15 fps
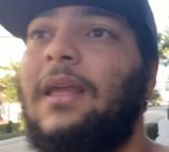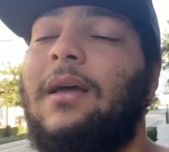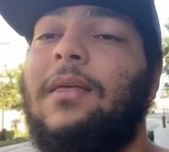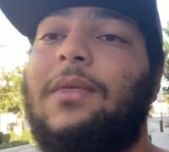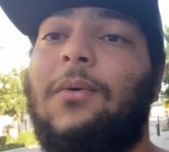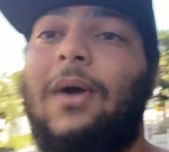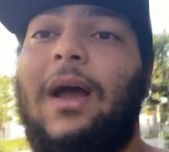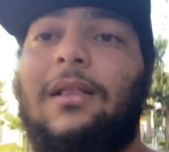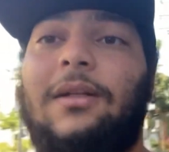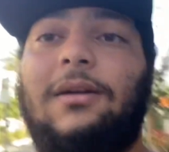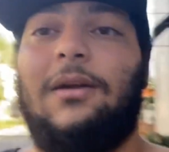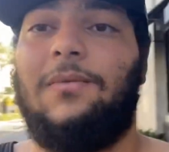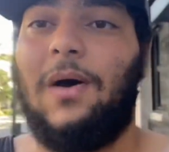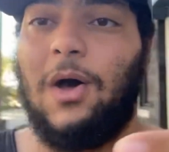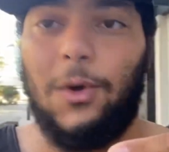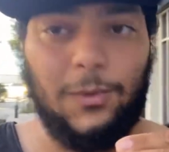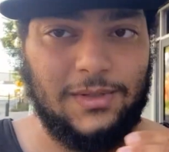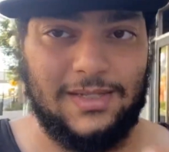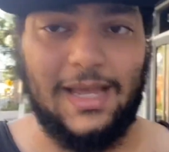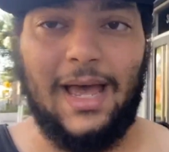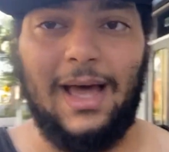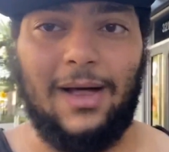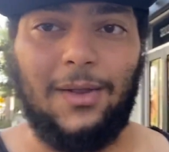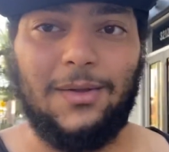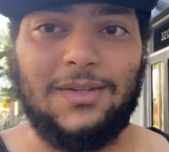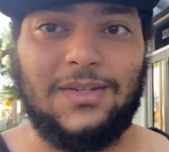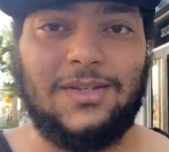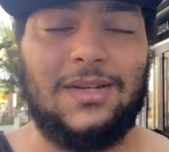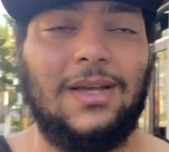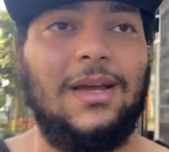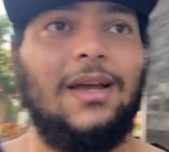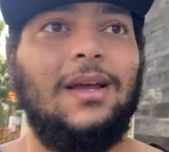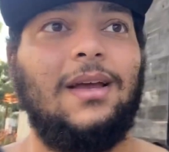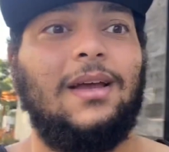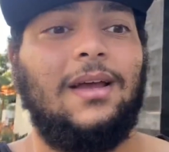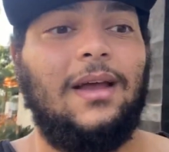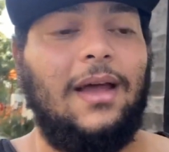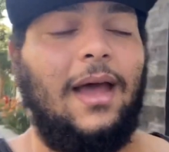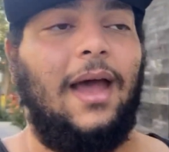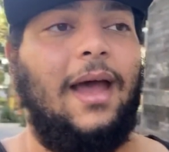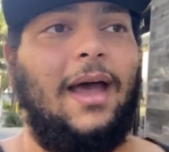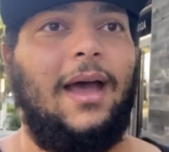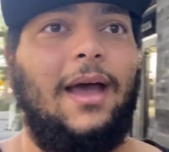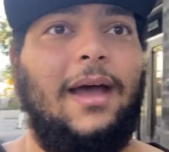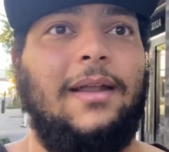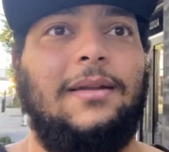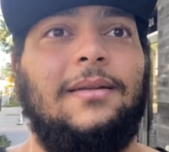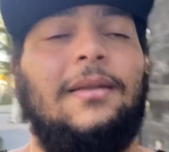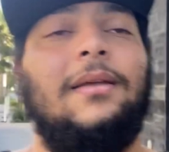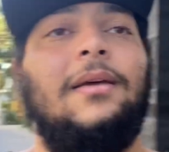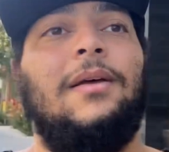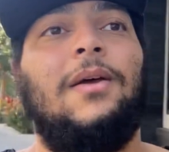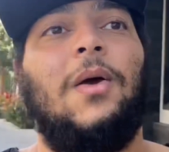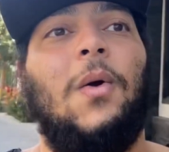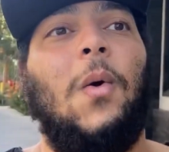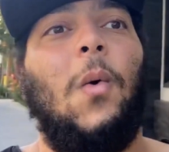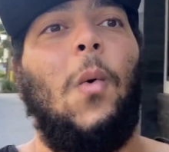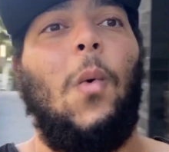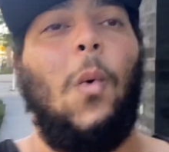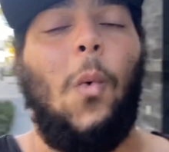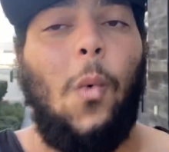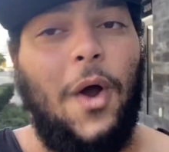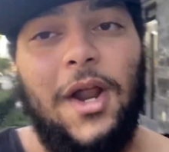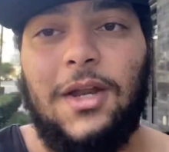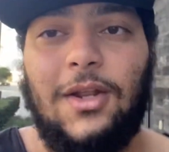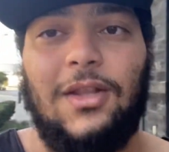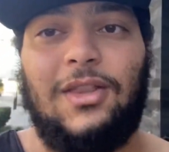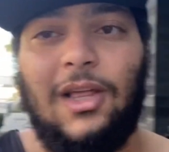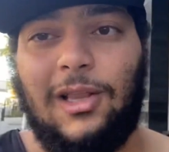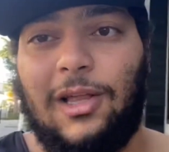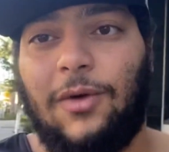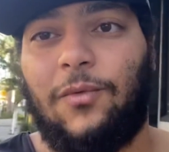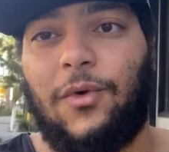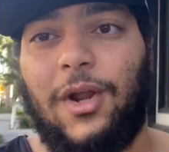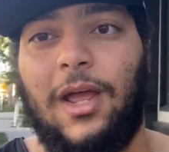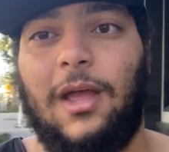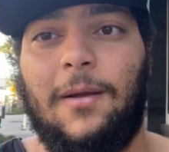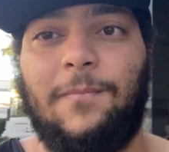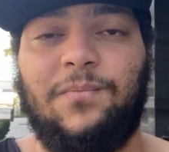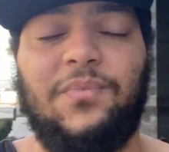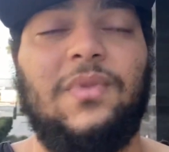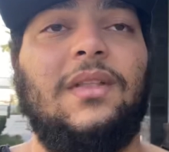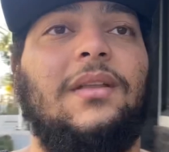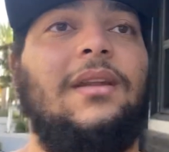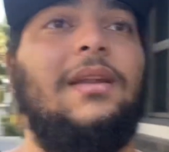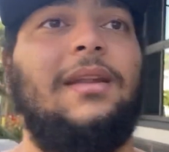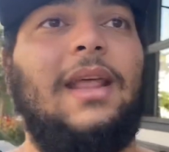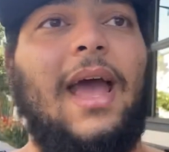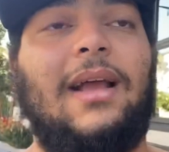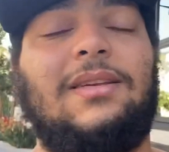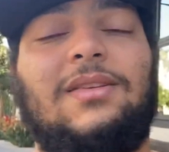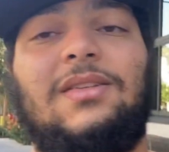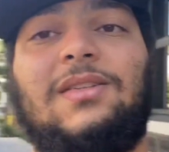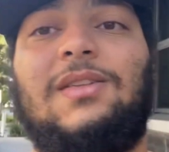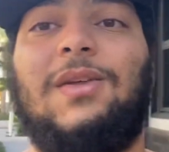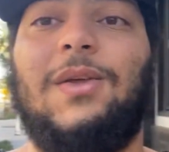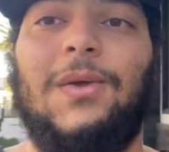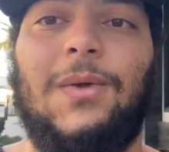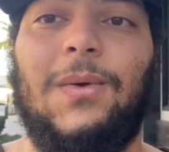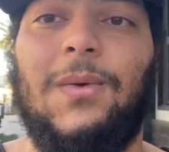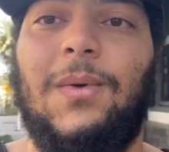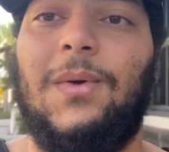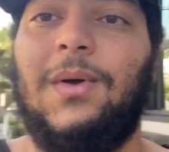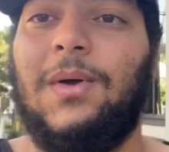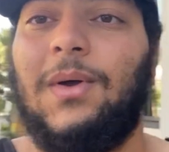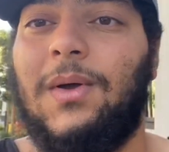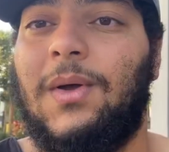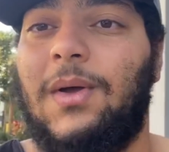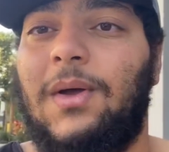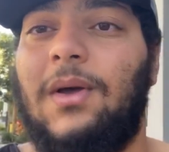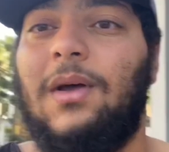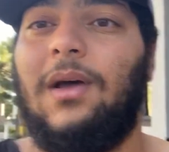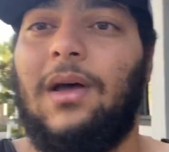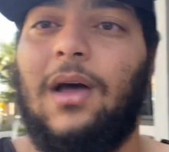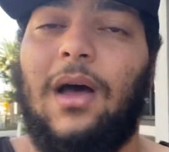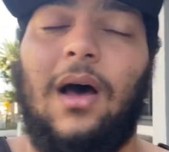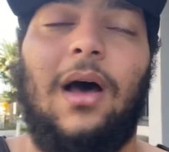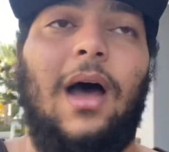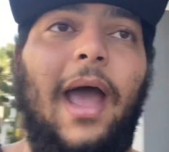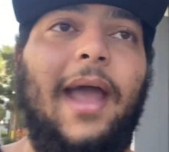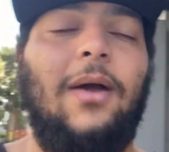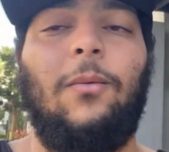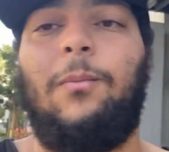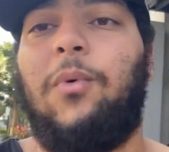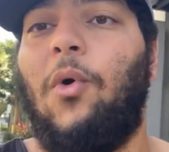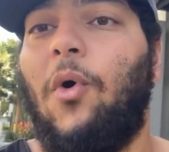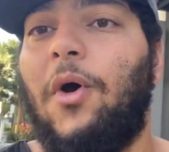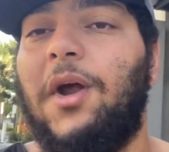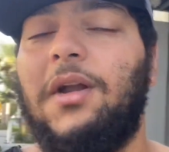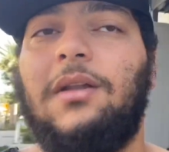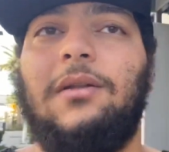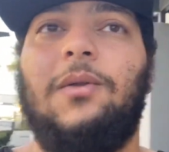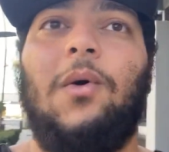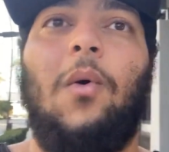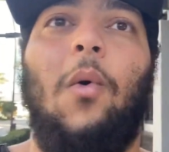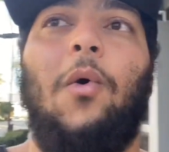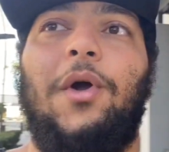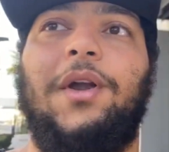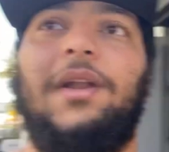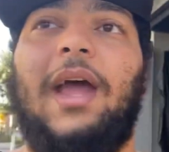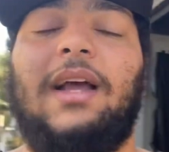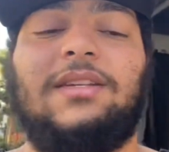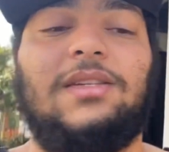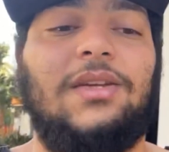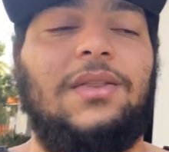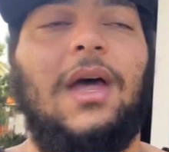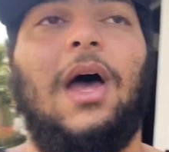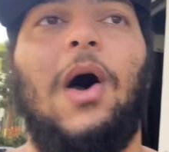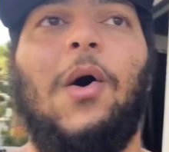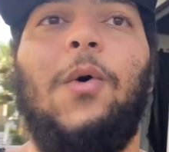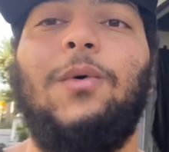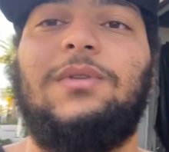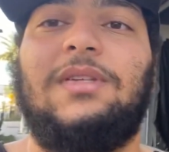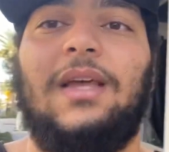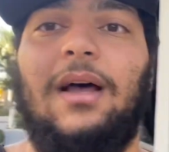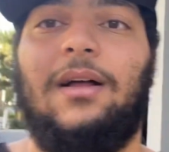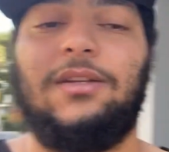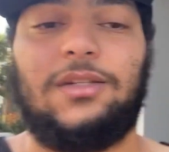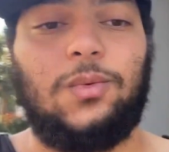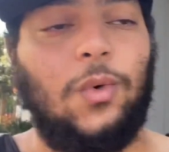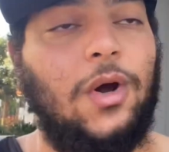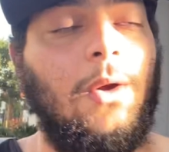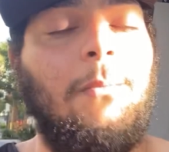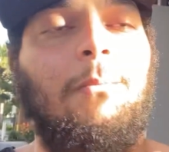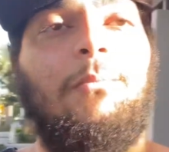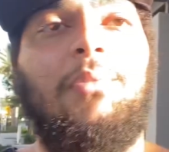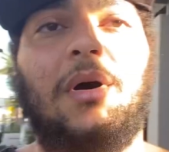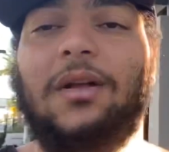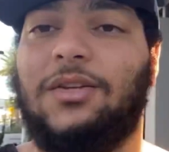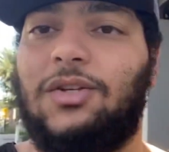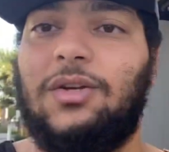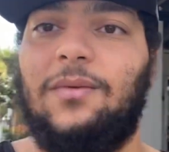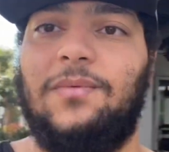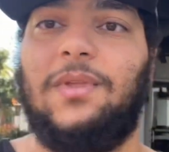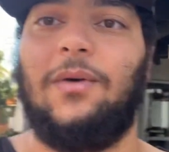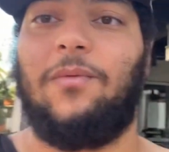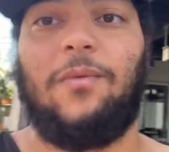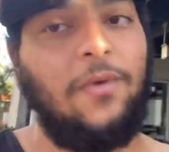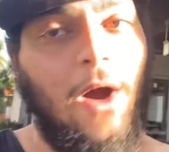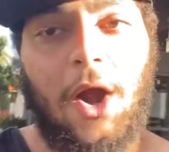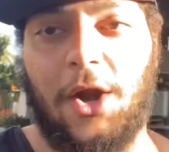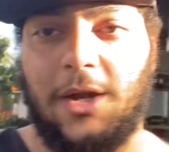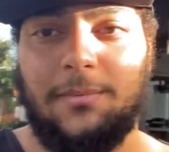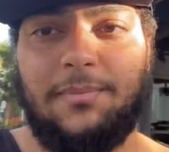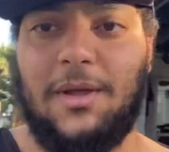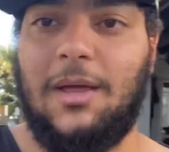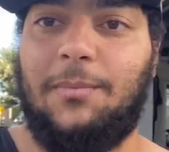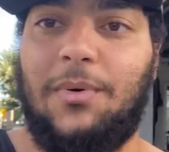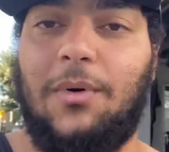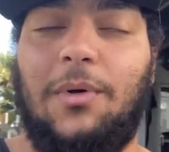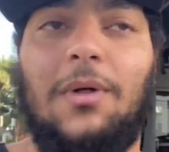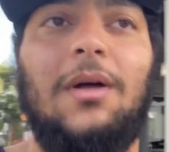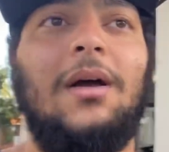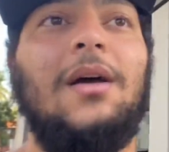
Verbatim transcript: There are a lot of hotels, and when you delivery next to airport or next to the hotels where a bunch of the foreign people